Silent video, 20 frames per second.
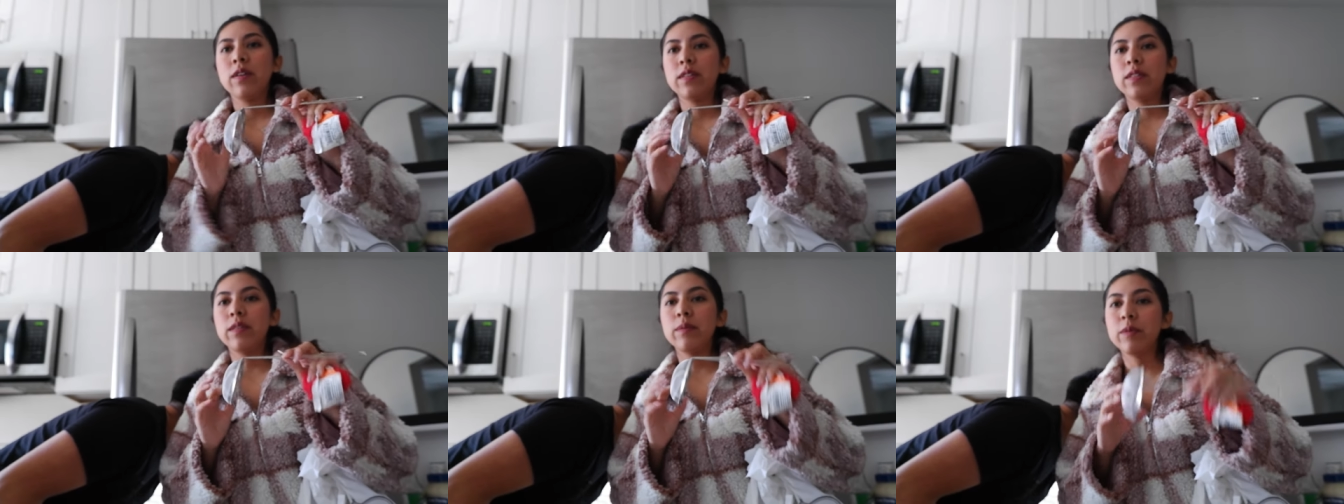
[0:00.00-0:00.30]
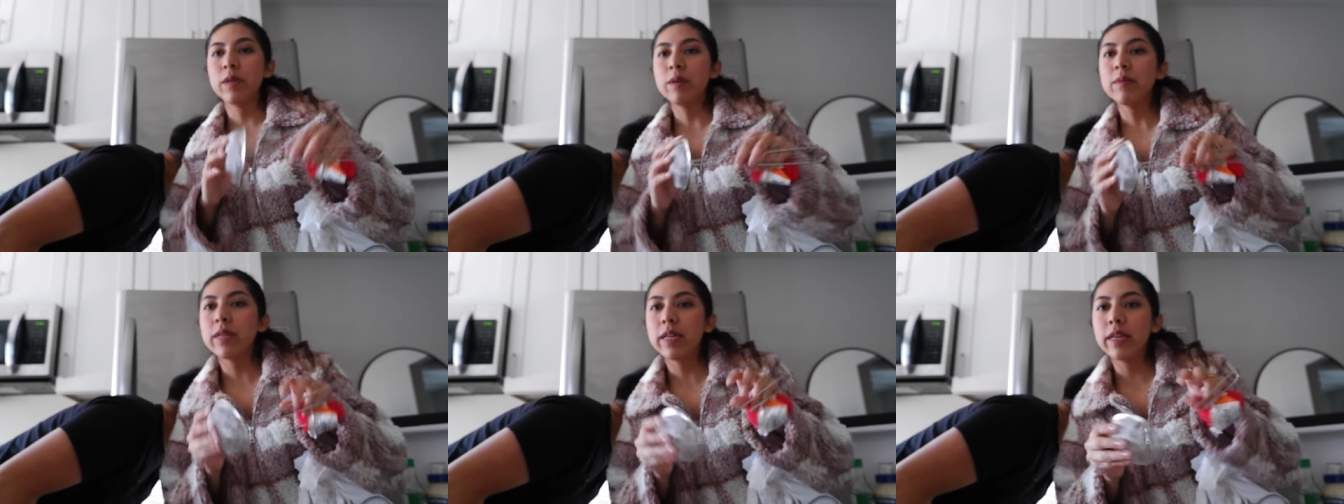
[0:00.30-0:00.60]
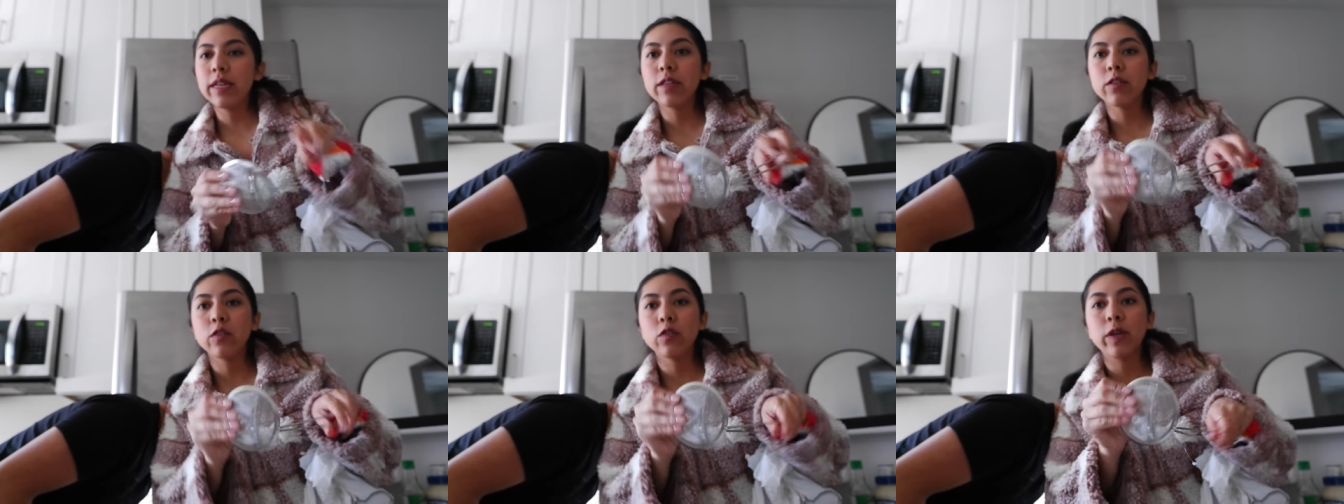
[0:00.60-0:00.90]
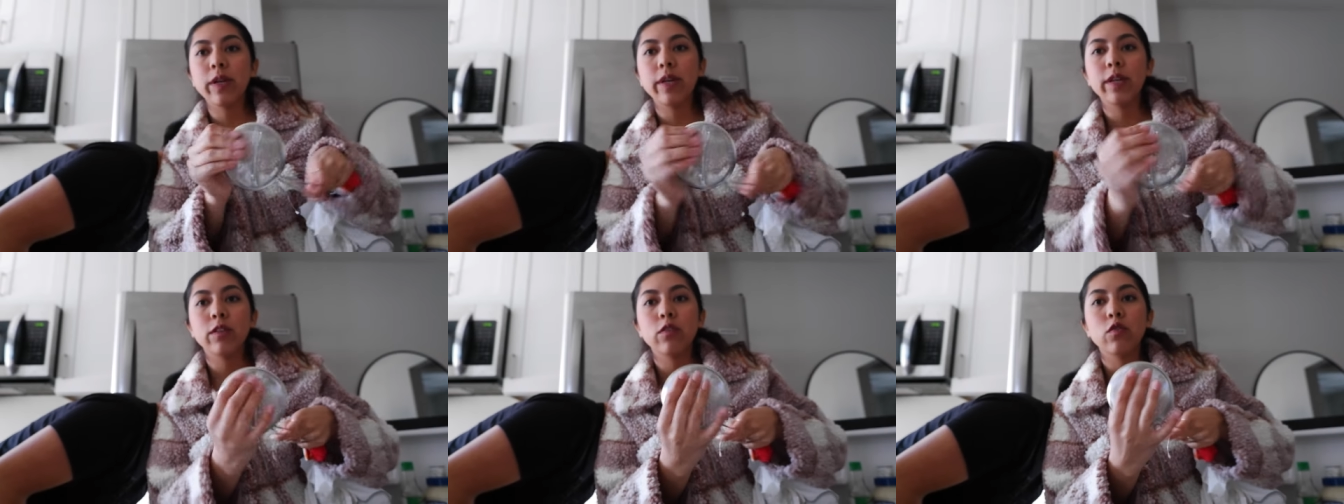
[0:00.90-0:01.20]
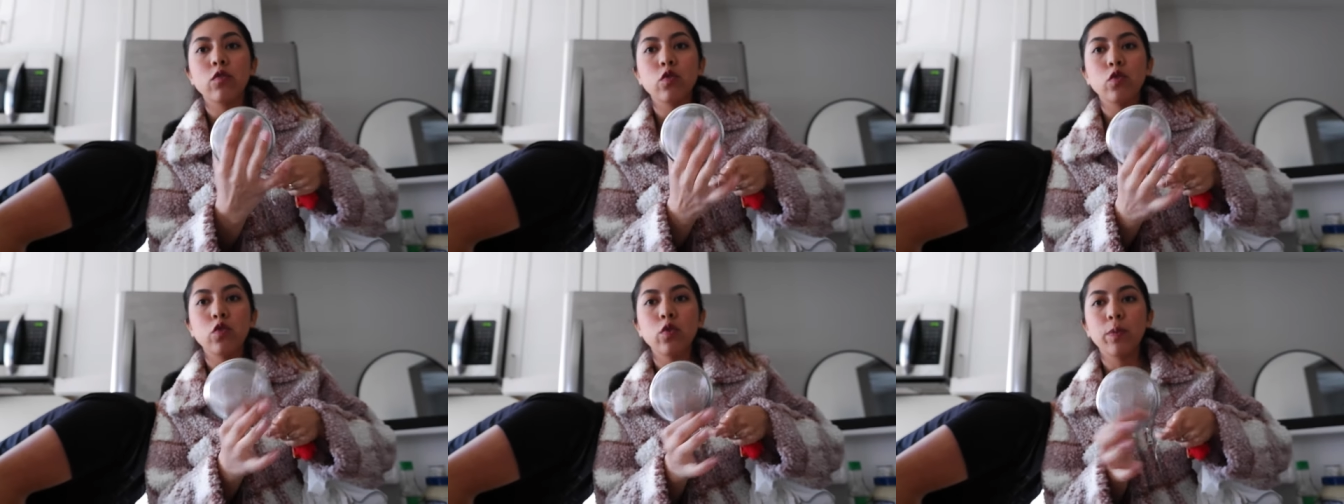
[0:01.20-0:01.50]
sometimes I need to strain it
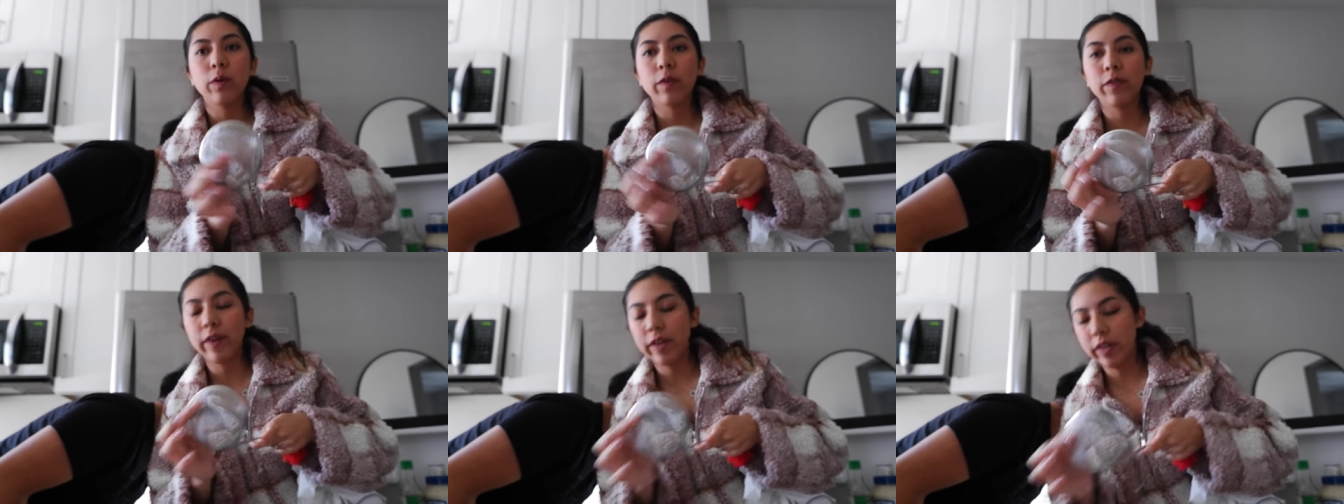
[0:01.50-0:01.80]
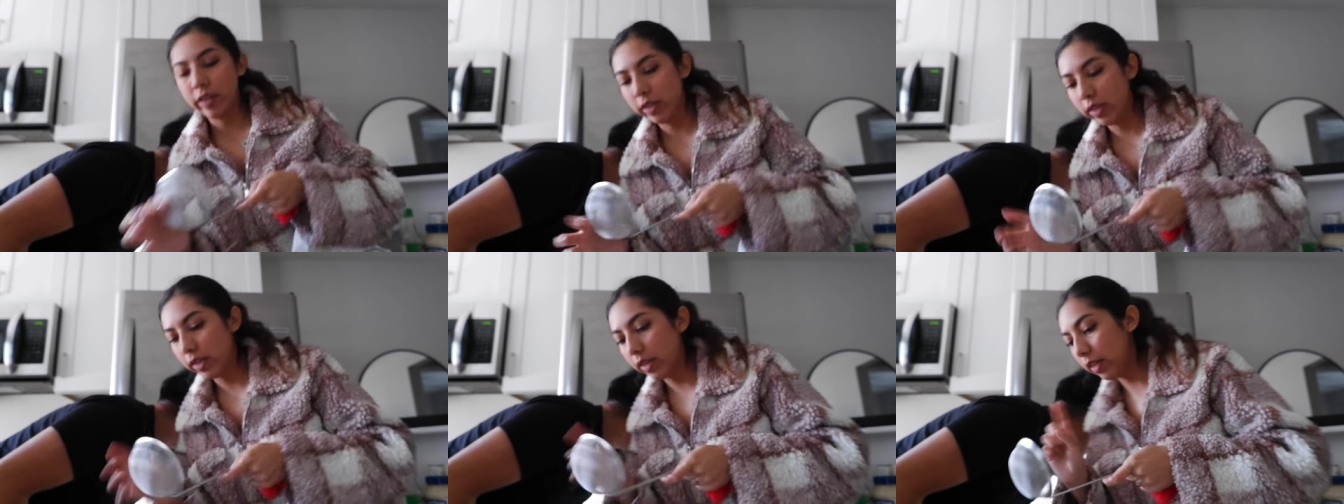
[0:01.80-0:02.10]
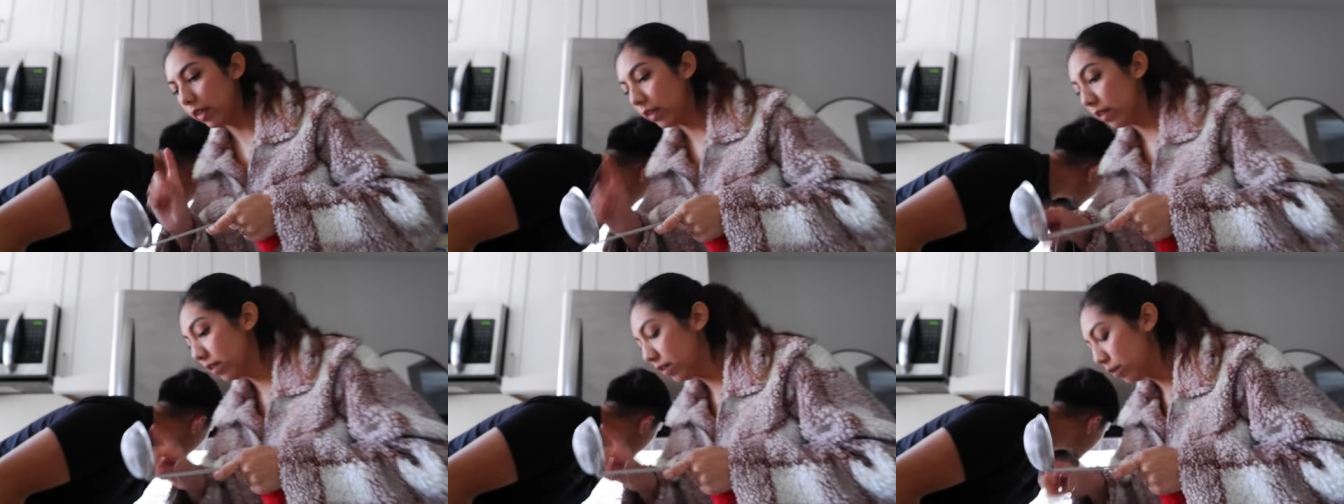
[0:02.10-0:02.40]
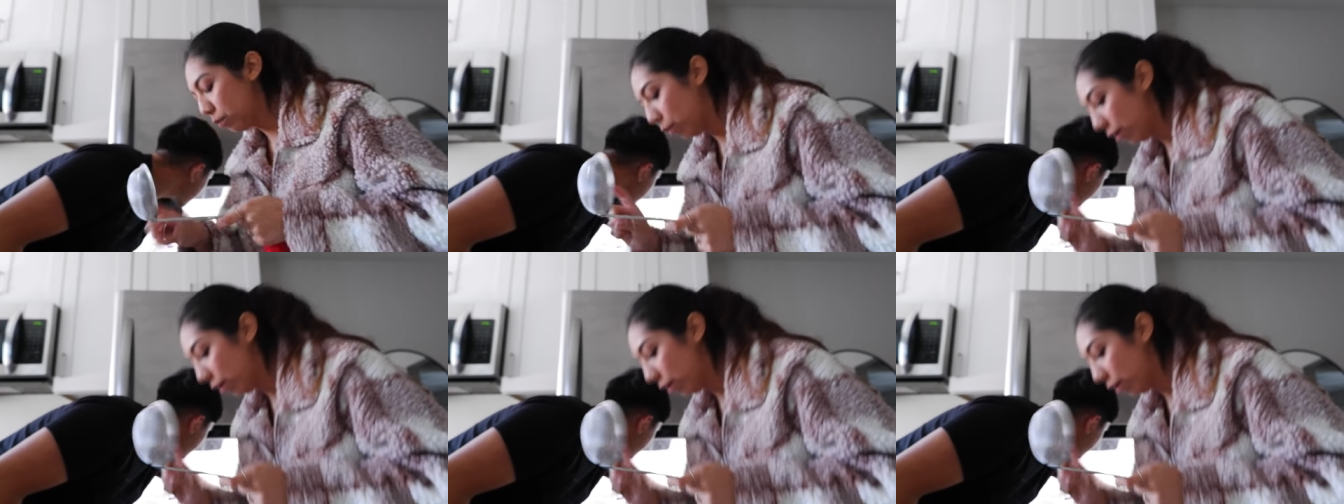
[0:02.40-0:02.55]
super finely, and this is